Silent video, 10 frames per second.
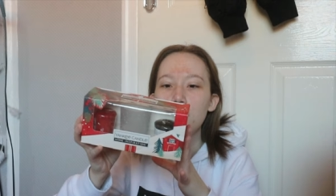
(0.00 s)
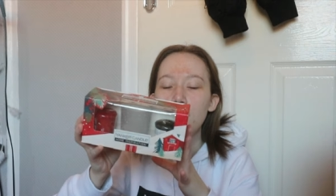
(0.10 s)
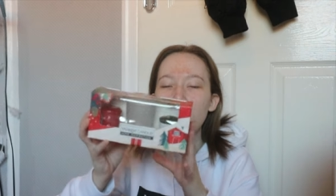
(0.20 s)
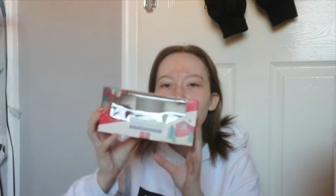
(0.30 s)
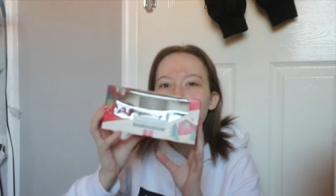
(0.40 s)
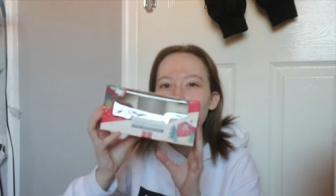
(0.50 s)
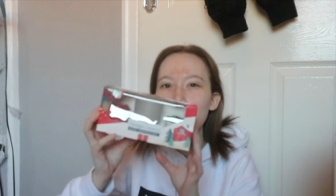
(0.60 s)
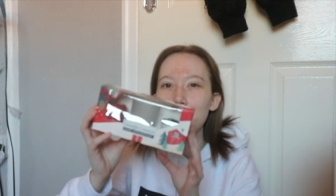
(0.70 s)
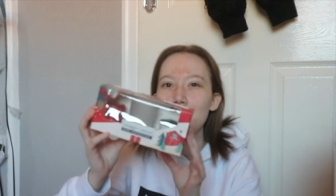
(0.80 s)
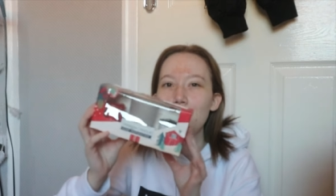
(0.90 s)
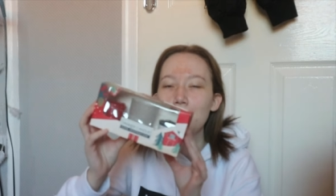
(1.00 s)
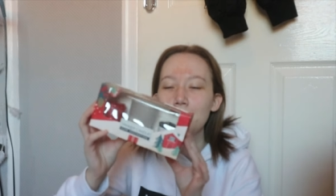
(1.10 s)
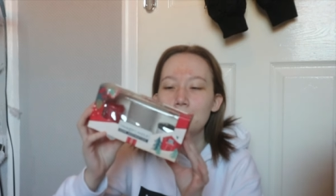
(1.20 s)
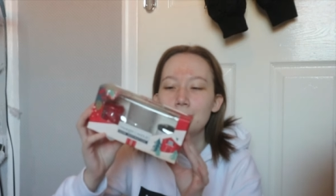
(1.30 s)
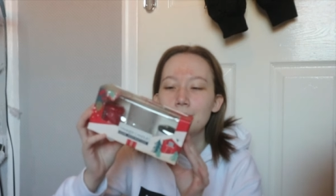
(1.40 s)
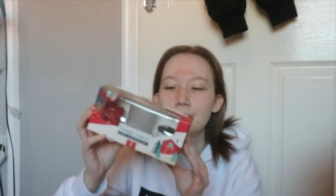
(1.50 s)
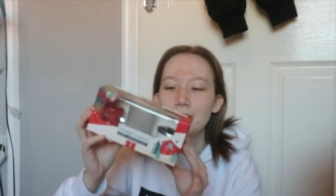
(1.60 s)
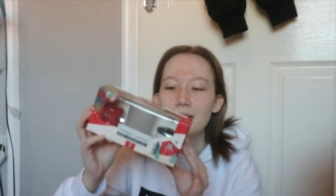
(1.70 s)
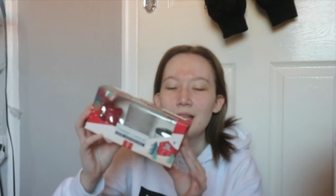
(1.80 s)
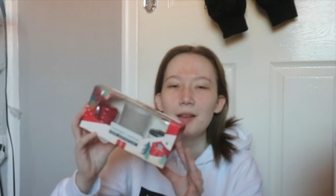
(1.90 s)
I think this was off my mum.
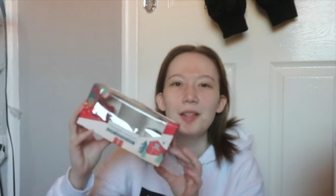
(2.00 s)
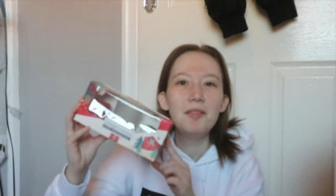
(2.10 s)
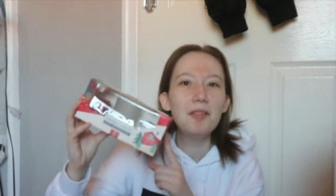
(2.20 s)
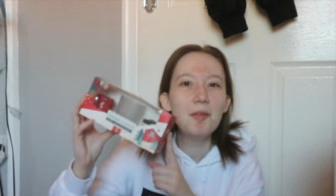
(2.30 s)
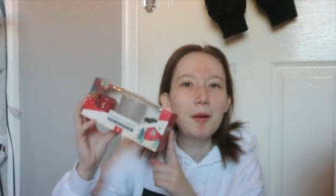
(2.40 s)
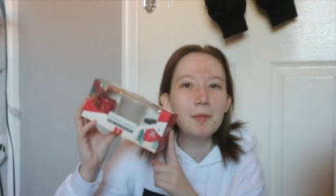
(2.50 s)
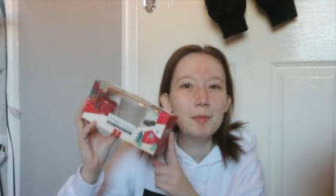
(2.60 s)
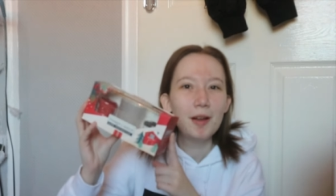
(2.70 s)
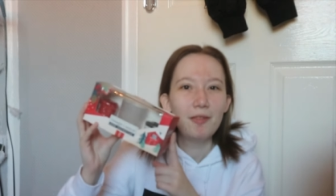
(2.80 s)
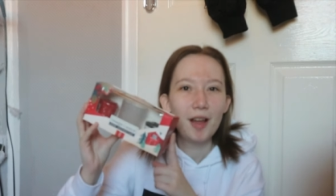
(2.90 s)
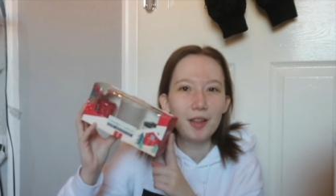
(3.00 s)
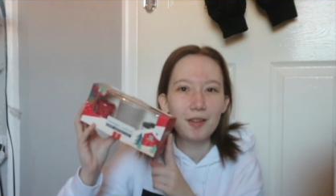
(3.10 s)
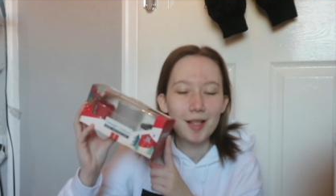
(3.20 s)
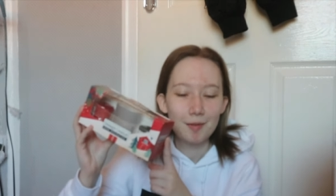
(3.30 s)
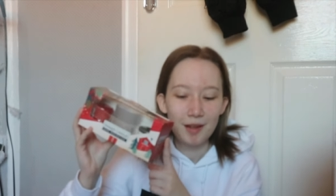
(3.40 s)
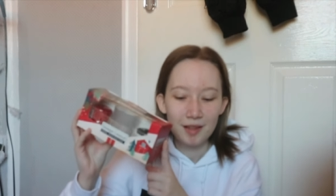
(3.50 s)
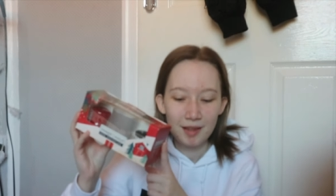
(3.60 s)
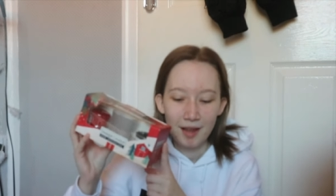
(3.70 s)
It was either off my mum or Father Christmas.